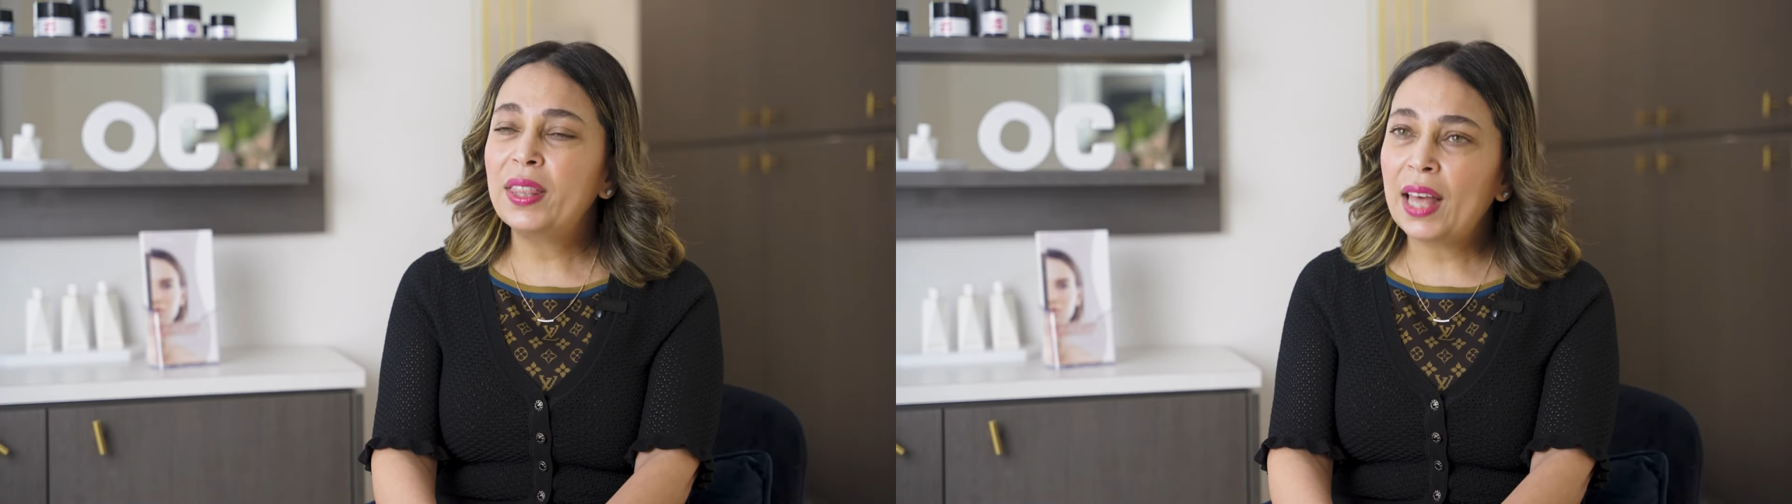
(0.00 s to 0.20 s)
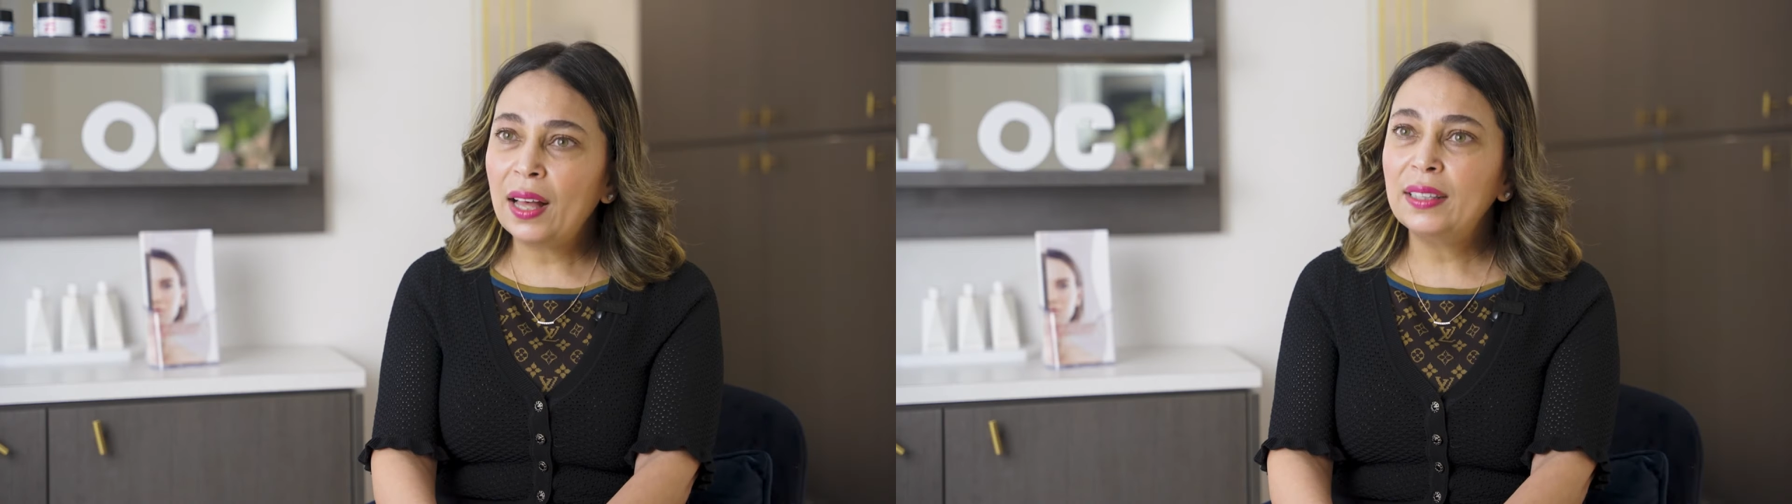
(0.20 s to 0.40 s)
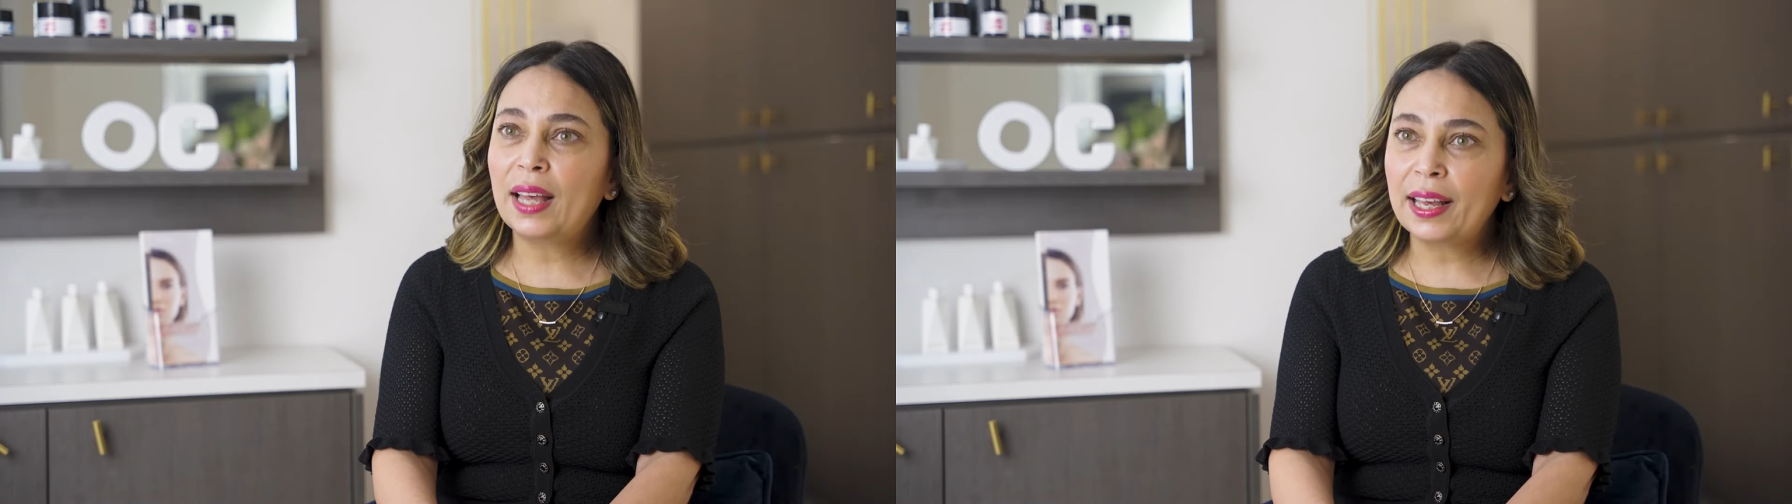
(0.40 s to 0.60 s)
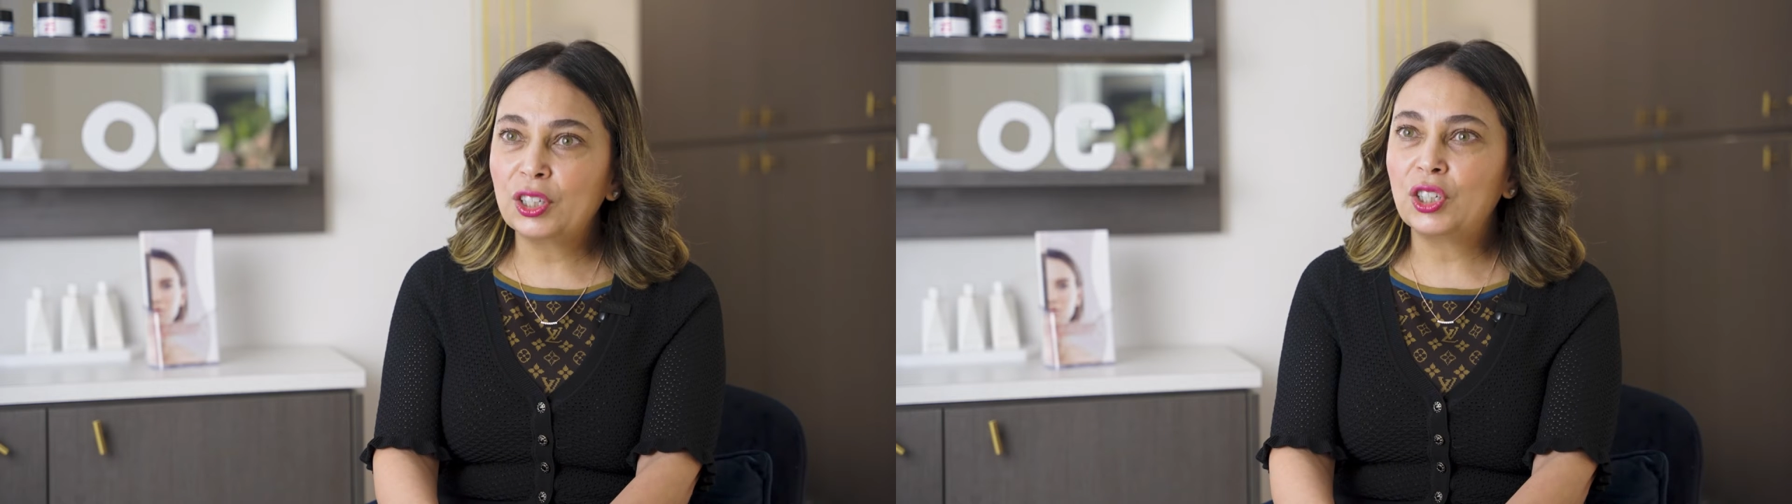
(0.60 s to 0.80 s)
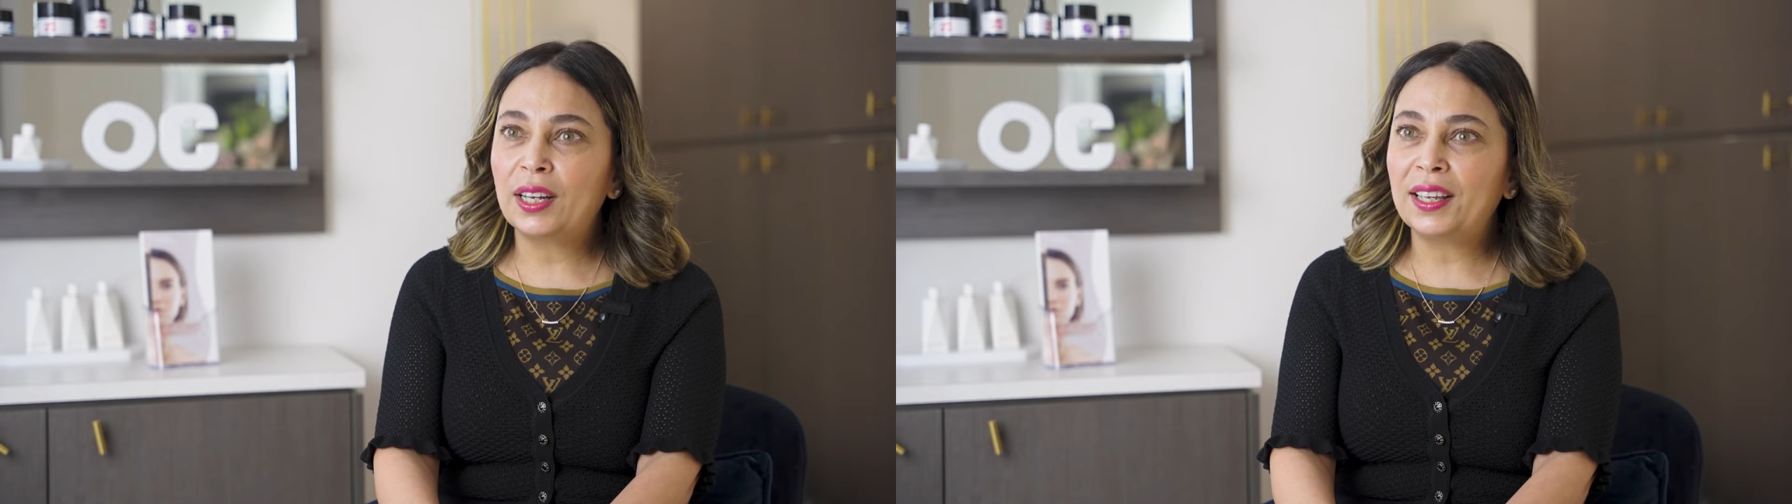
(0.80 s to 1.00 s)
without
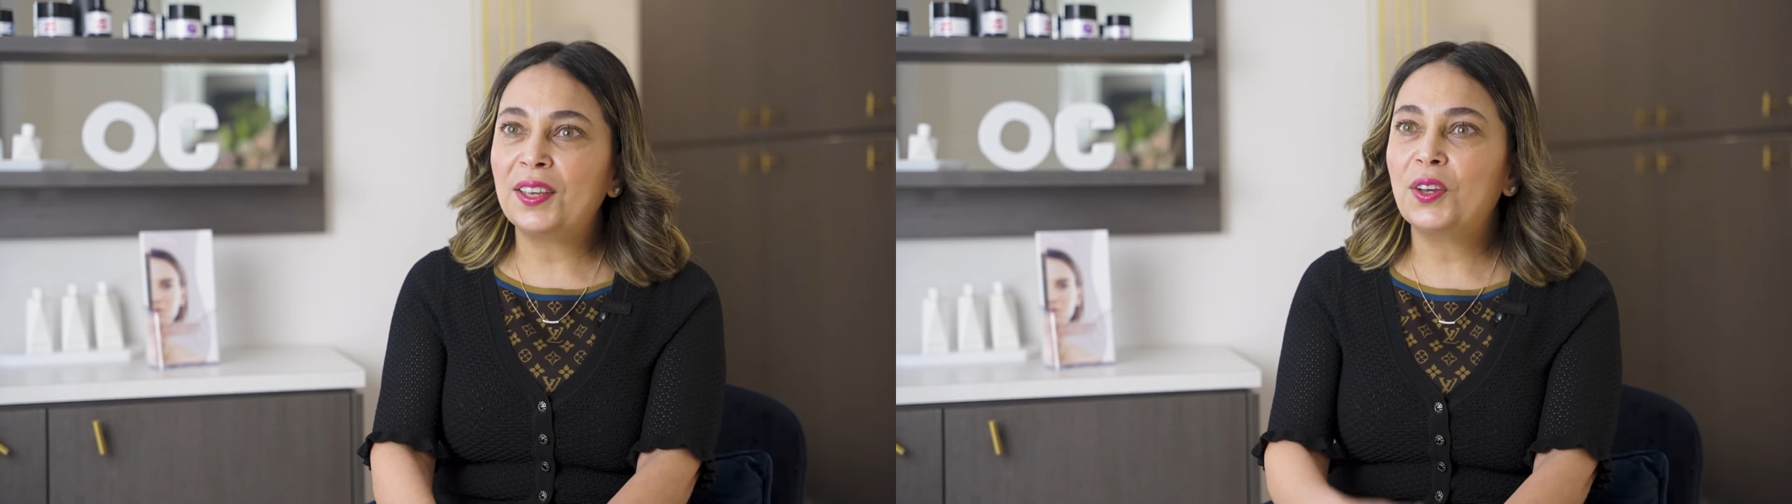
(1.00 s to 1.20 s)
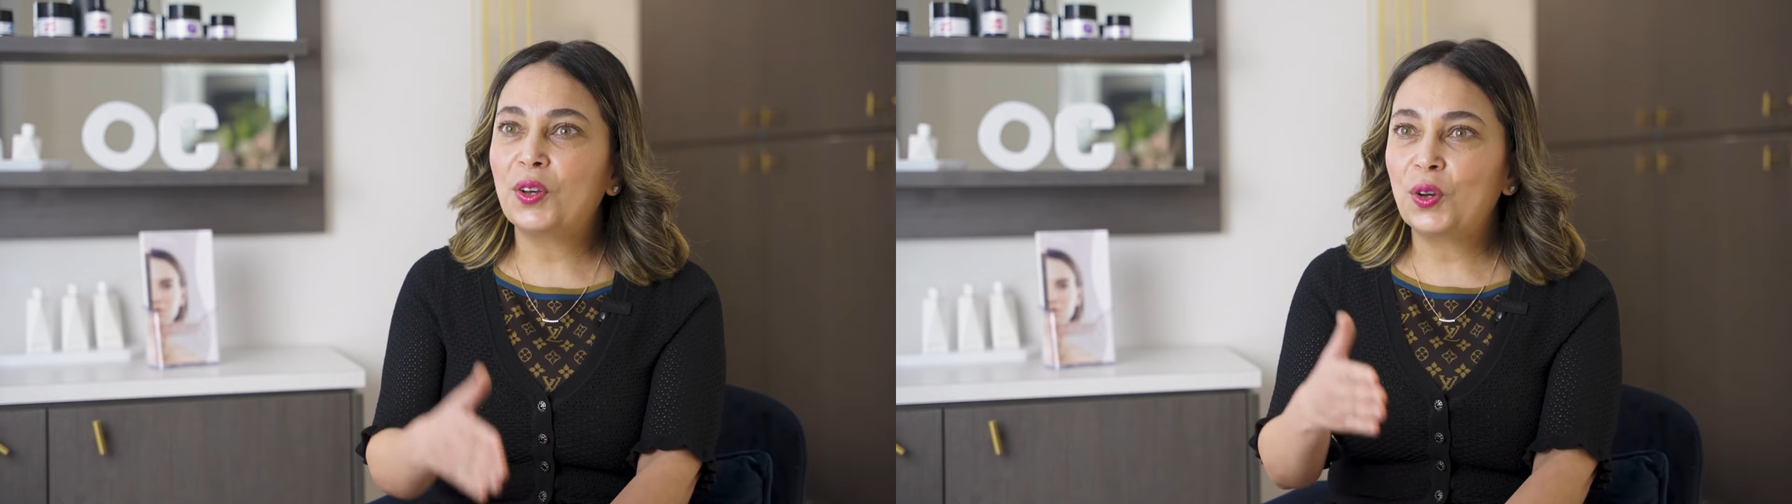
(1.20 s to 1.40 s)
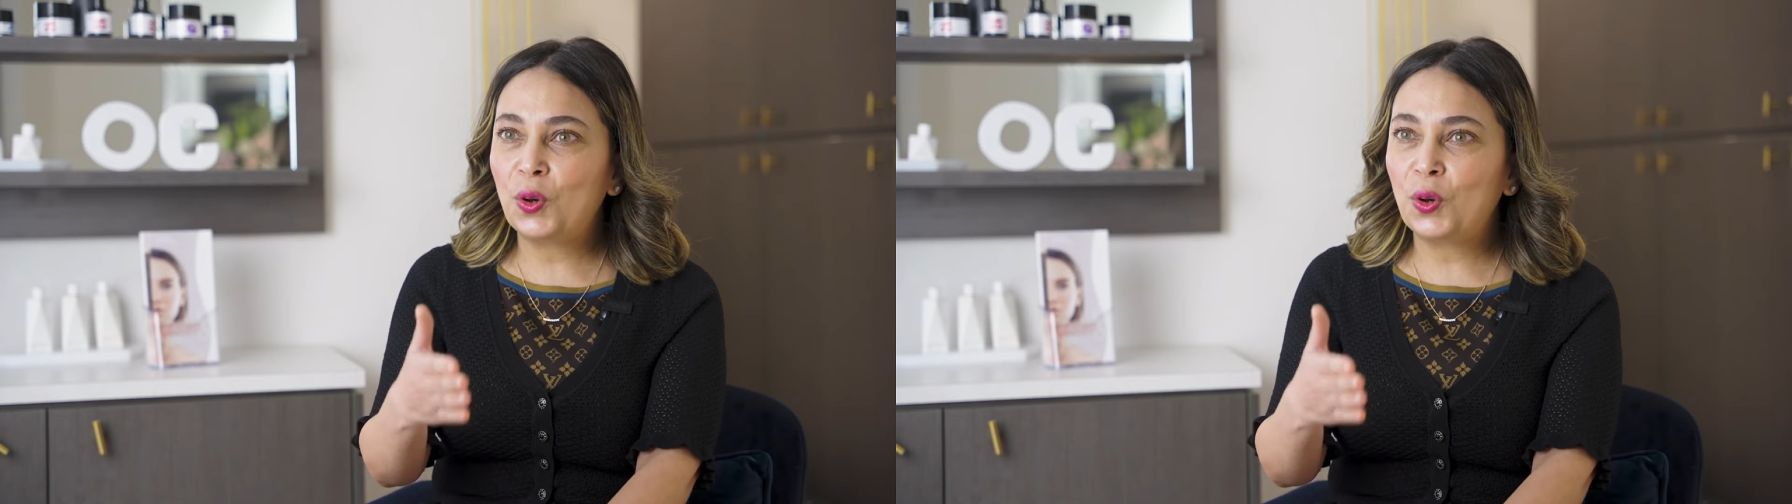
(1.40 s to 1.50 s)
actually